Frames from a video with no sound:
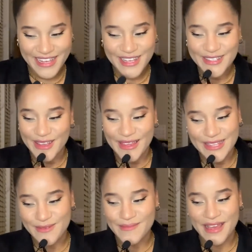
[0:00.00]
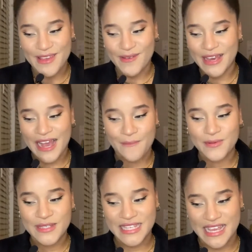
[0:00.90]
So that's why I'm like, yo, the couple
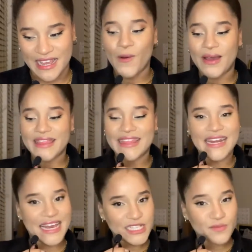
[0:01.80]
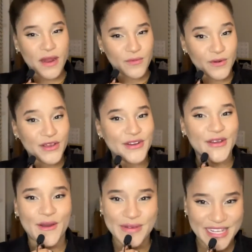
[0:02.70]
scene. The next brand we're gonna
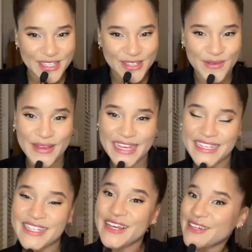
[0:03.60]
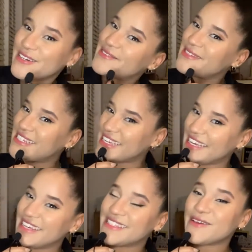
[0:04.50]
go into is
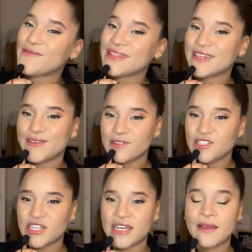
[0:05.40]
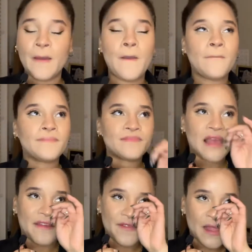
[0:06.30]
Gucci. So with Gucci,
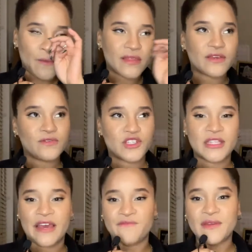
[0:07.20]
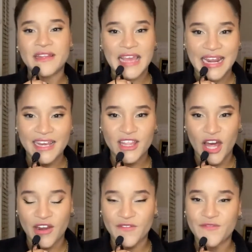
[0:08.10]
I feel like with Gucci, they've been gaining a
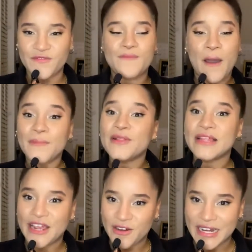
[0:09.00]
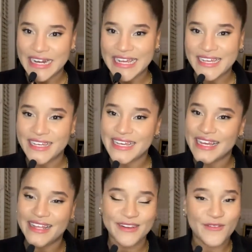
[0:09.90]
lot of popularity
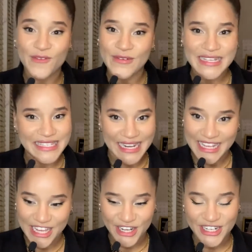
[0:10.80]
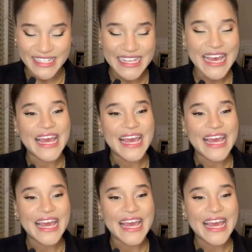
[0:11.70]
in recent years.